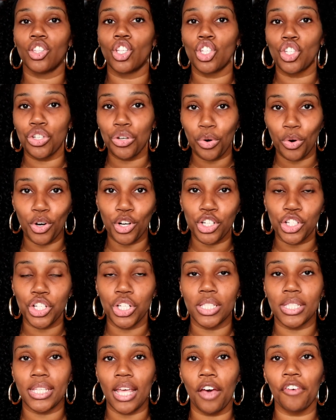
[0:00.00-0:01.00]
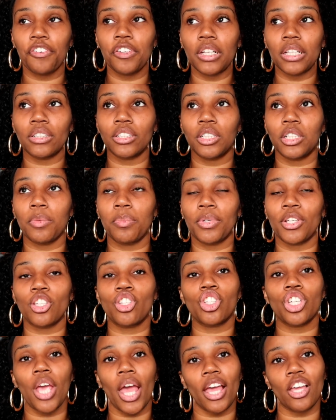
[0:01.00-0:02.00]
the chores should definitely
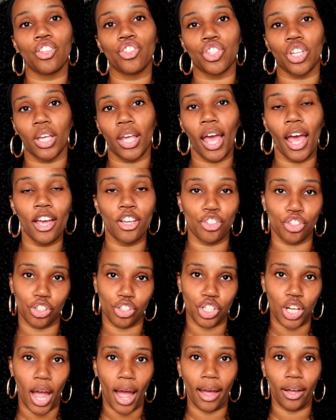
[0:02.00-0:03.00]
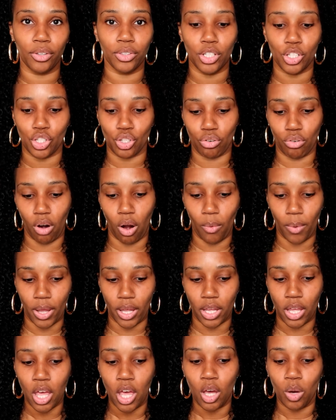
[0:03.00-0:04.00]
be changing as your child is
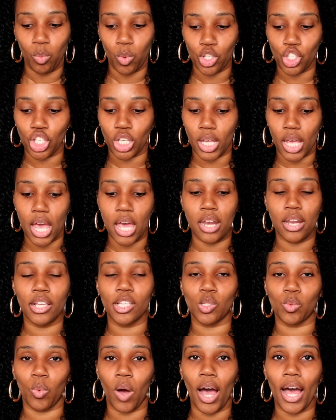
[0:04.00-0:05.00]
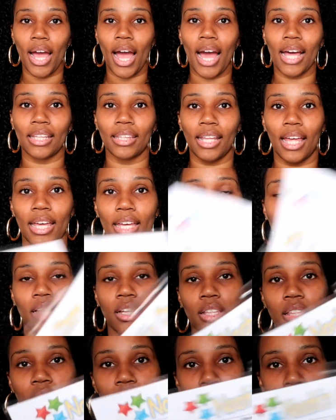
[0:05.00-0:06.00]
growing, which again is why I
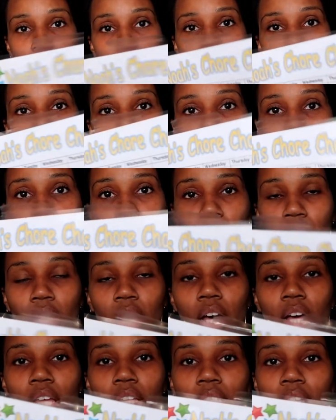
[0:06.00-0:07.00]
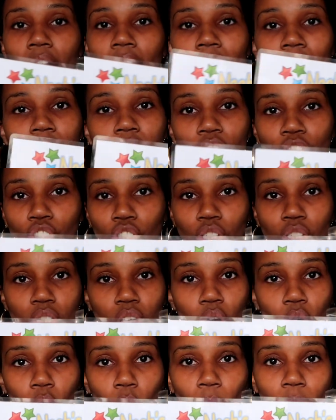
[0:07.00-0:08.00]
like this, because I can
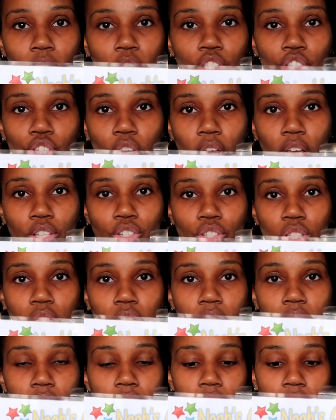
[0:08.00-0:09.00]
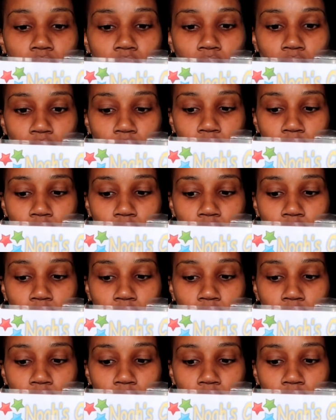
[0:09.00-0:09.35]
just always change this